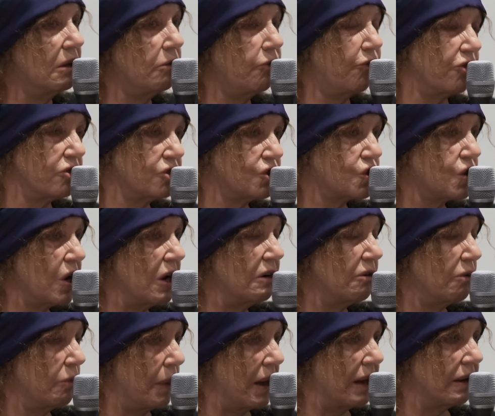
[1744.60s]
thing for
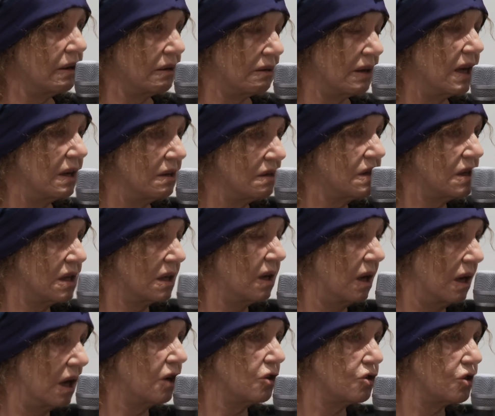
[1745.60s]
Australia about it is the
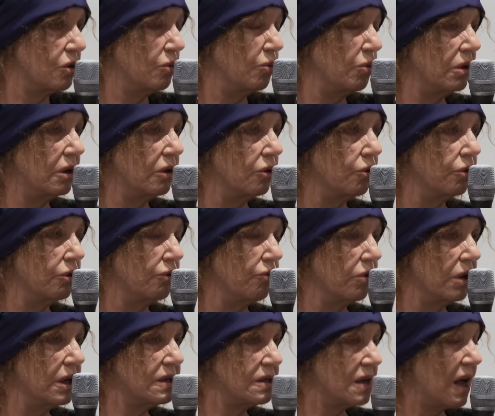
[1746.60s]
connection with Lloyd
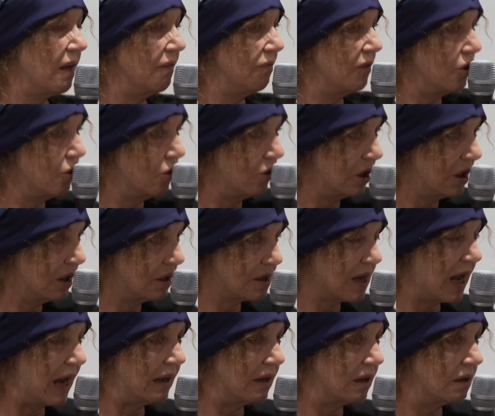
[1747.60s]
Rees and the early
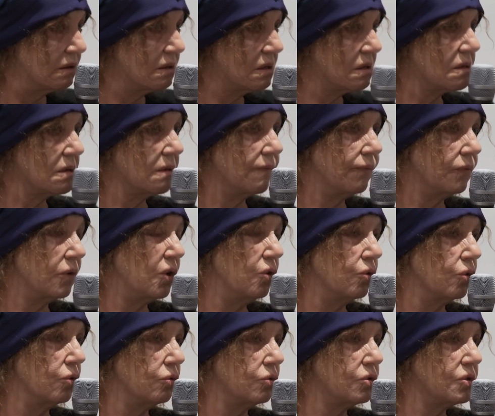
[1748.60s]
Italians, you
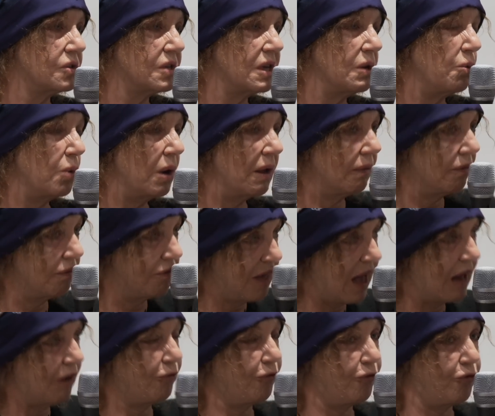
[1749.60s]
know, to see where
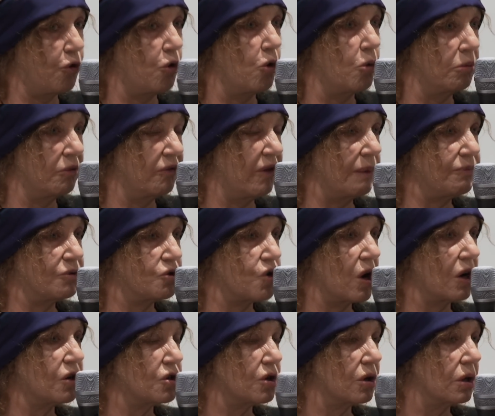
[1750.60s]
that form of
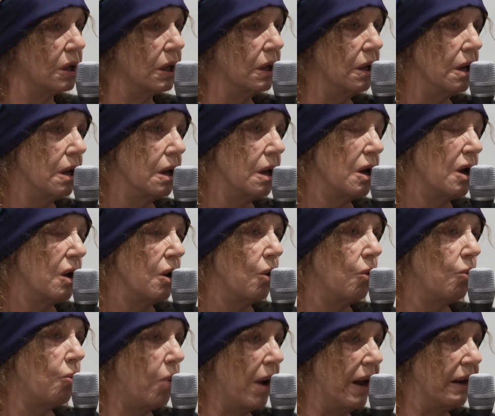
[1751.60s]
abstraction
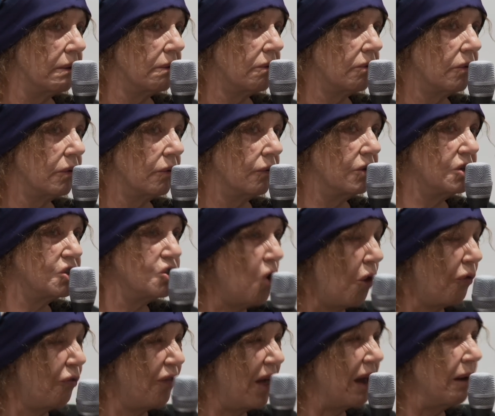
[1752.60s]
went. There's
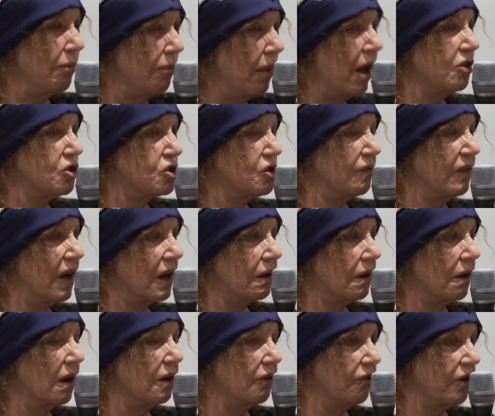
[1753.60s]
not that much of that
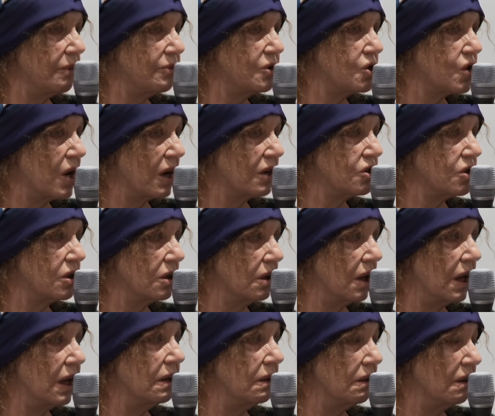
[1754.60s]
kind of
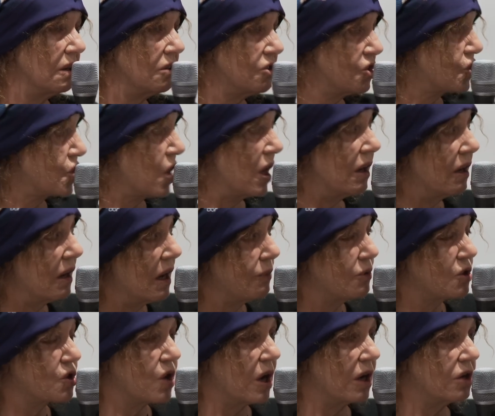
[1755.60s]
abstraction in the Australian
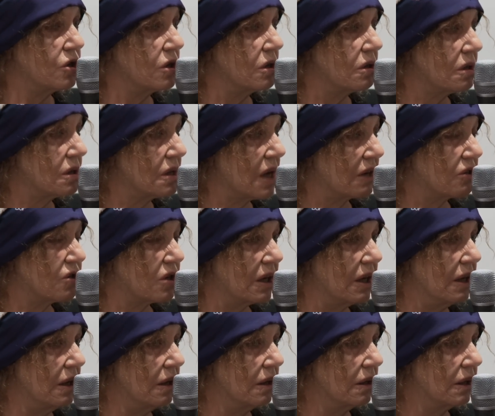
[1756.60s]
abstractionists,
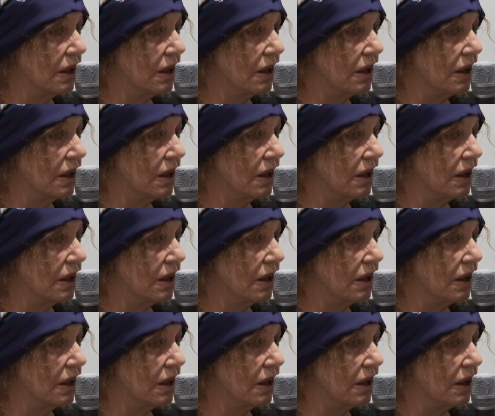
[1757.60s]
actually.